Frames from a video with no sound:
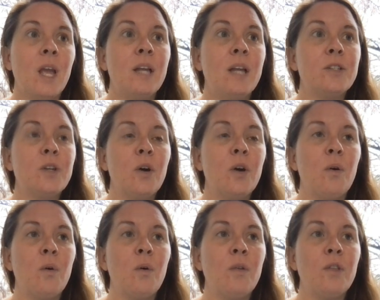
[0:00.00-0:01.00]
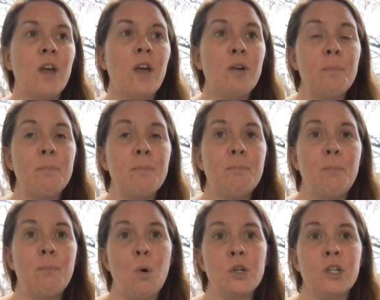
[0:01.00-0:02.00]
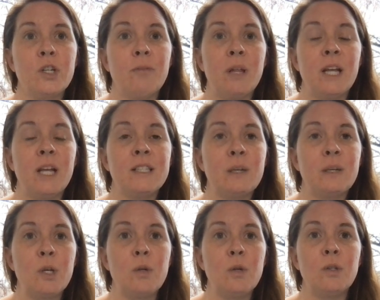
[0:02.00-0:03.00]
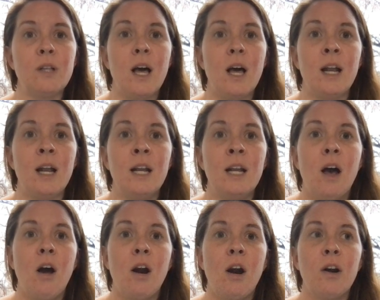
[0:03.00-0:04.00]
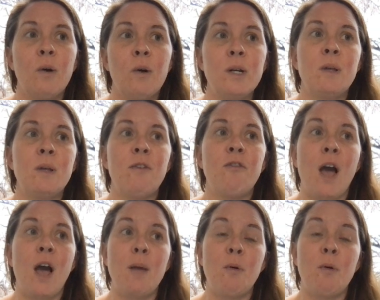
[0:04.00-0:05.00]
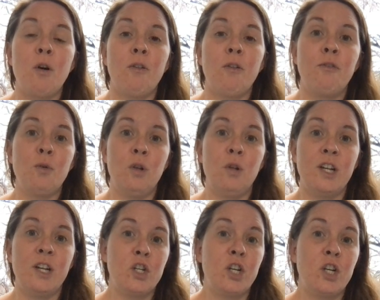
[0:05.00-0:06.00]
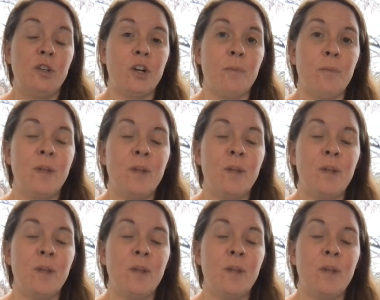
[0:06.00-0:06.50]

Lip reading: And so the other portion of plants that we use a lot are going to be fiber, fuel, and shelter.